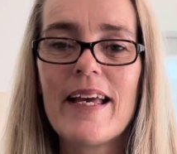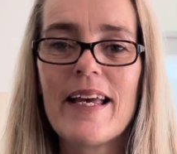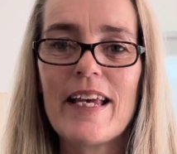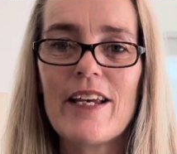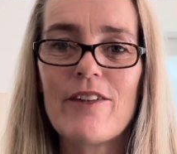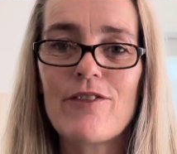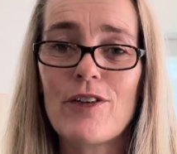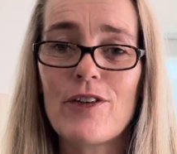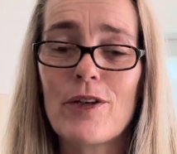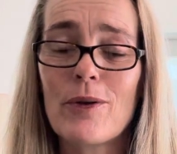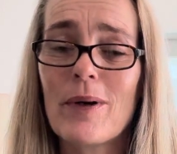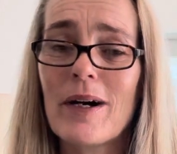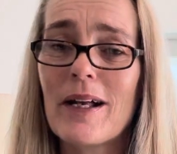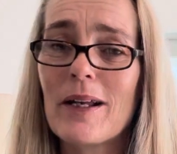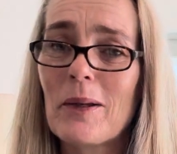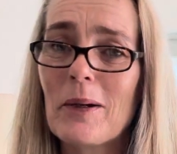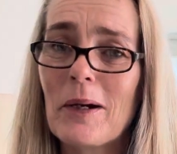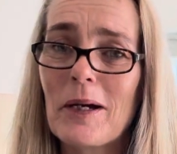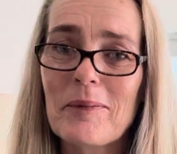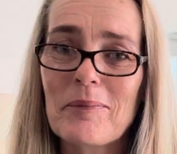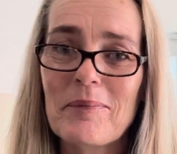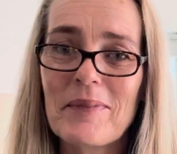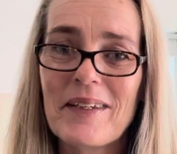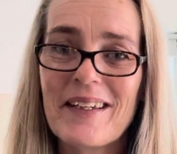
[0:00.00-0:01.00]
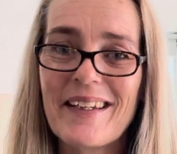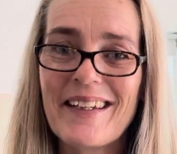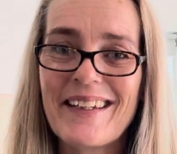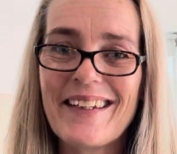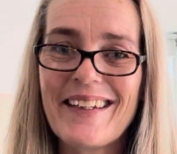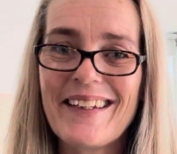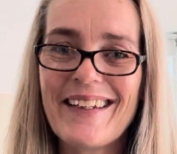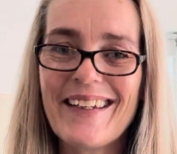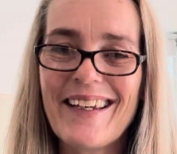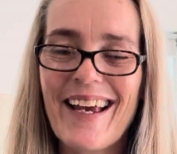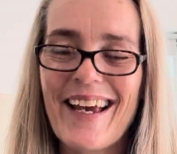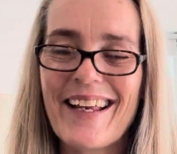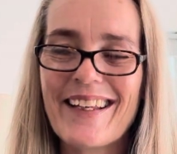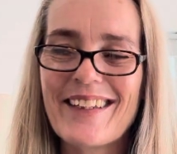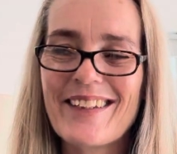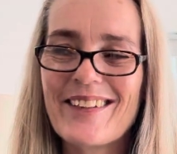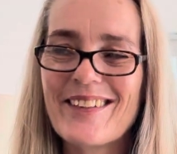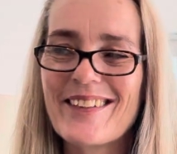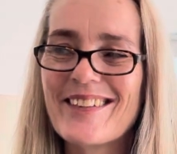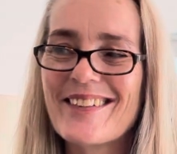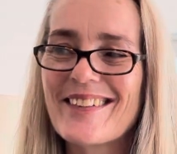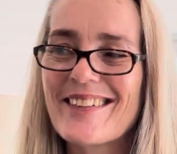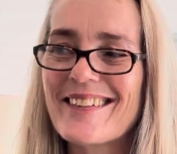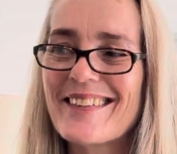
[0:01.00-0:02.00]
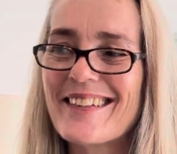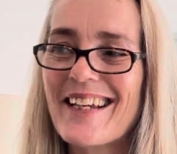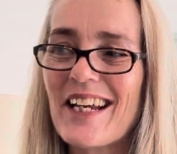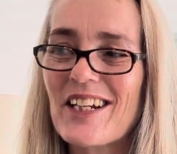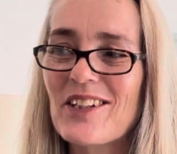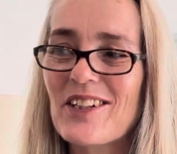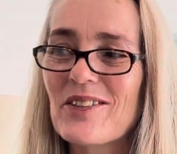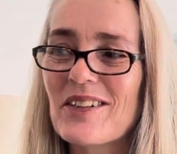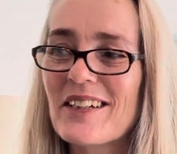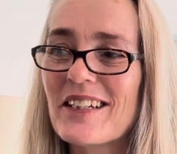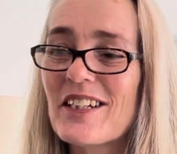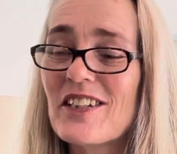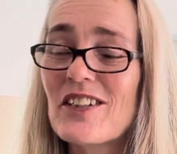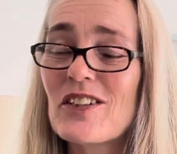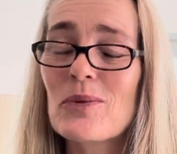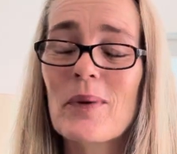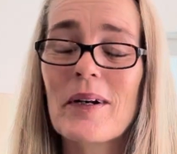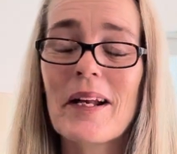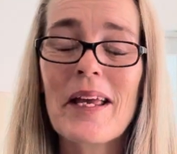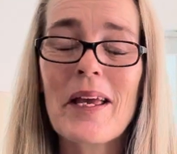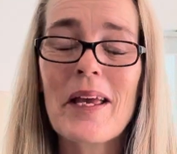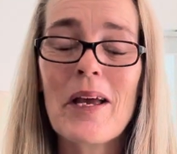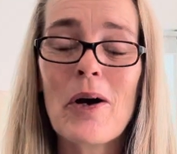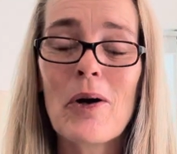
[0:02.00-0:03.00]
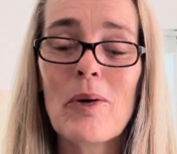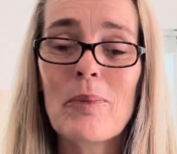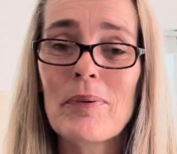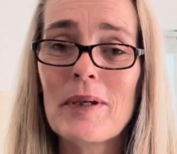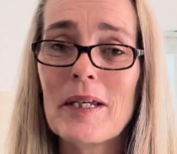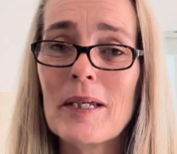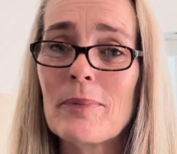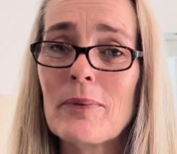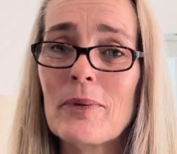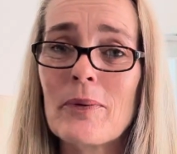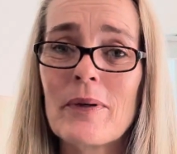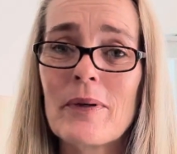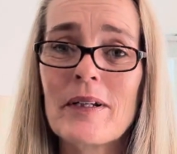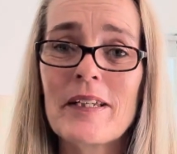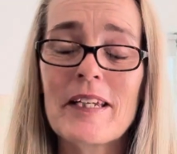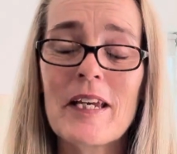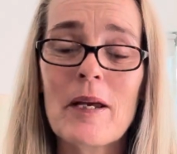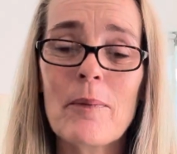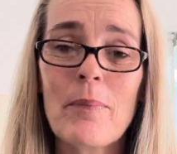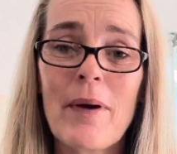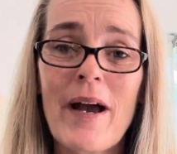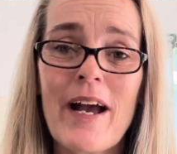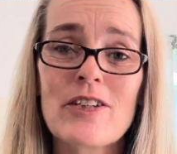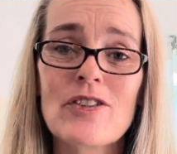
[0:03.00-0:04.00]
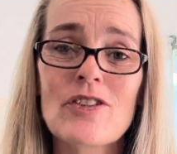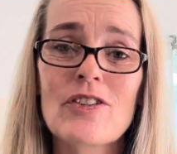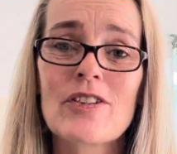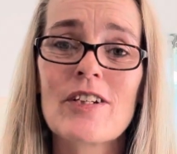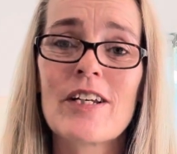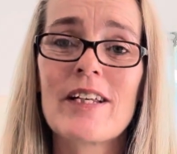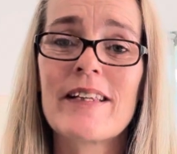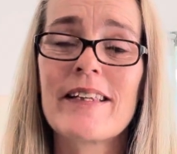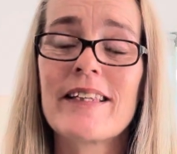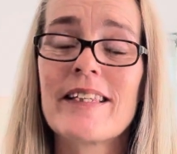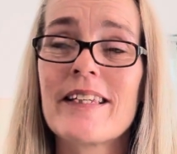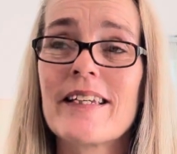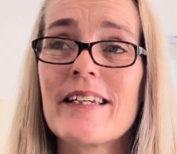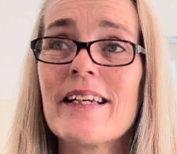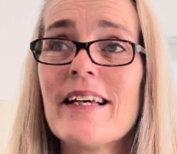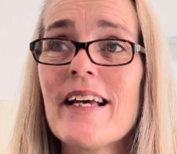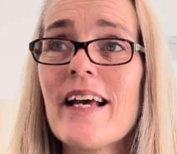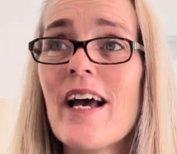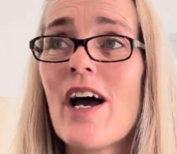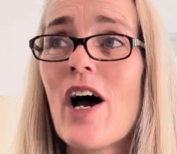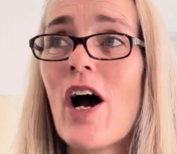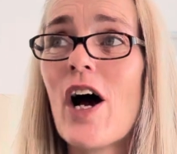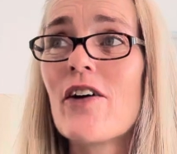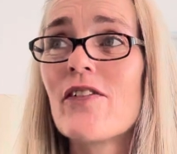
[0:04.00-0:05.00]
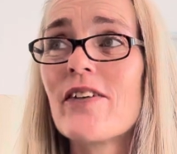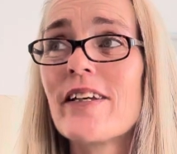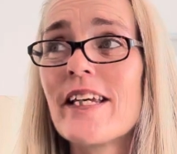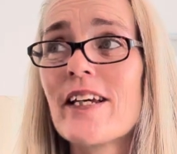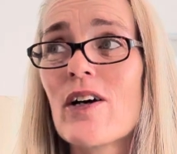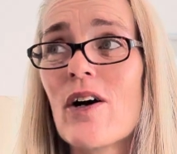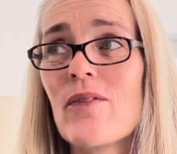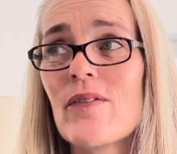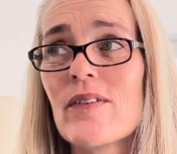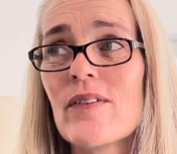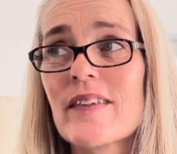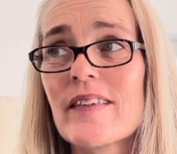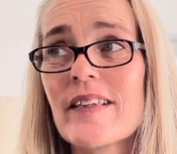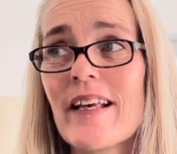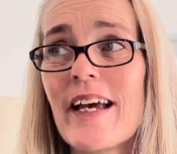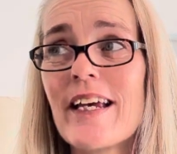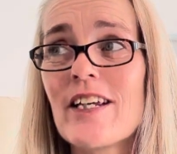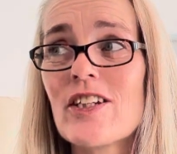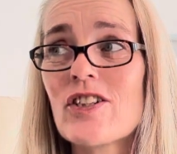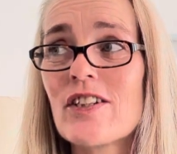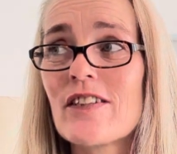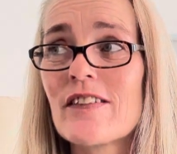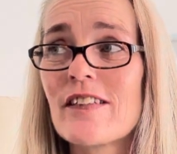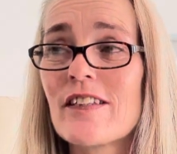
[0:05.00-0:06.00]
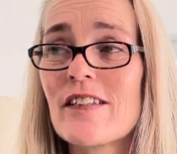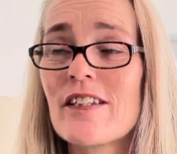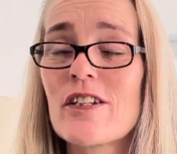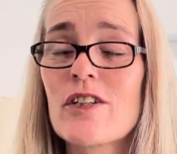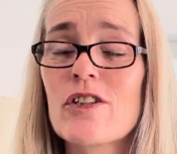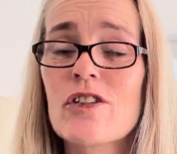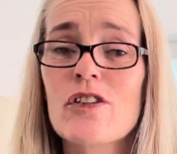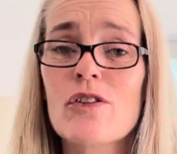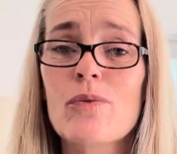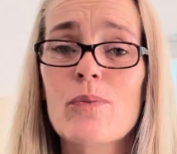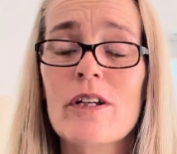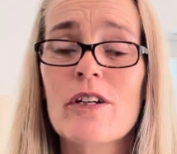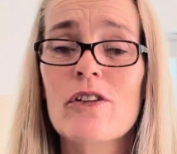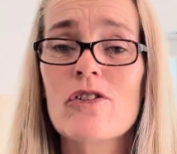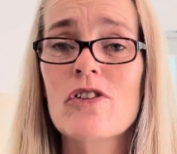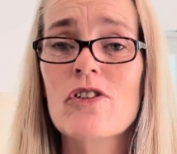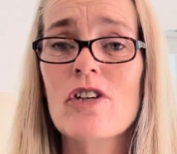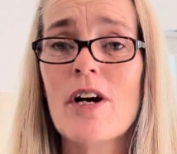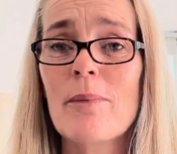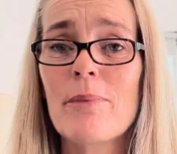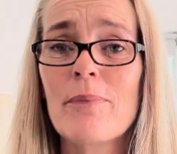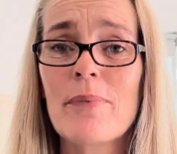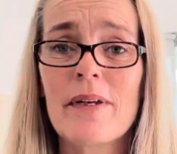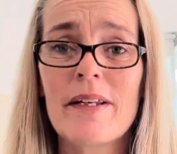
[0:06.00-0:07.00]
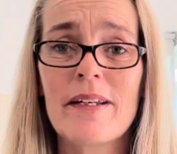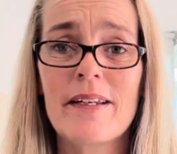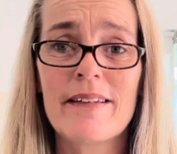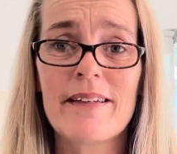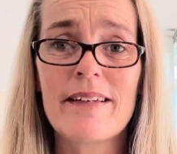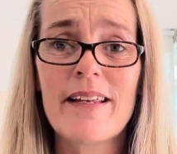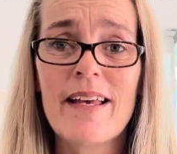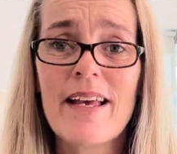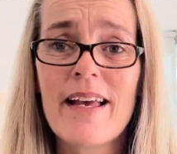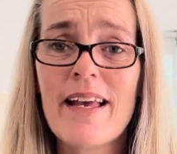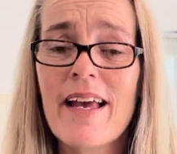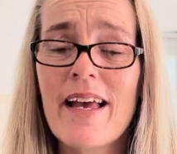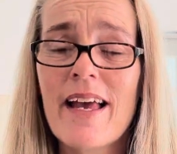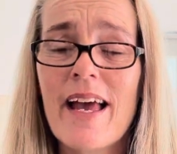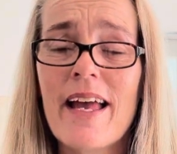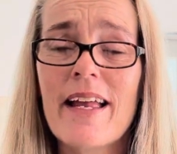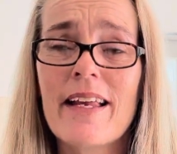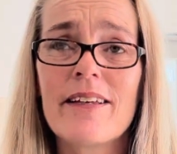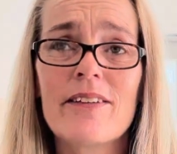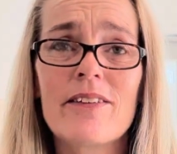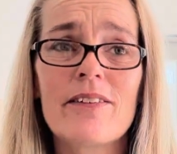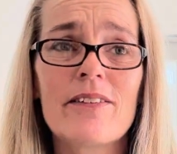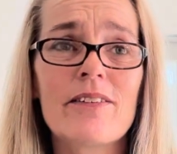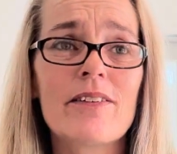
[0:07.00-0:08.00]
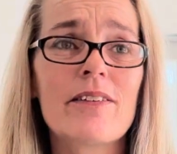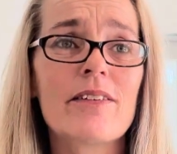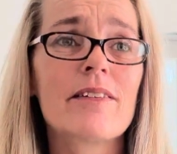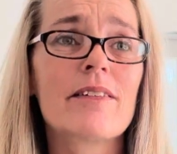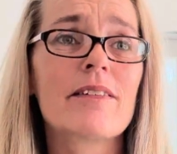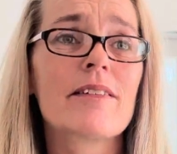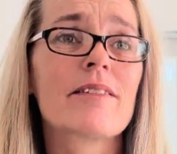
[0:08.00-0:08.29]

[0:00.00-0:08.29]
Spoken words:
If you are like me and you just naturally just want to help people and you get passionate and you overhear conversations and you just want to jump in and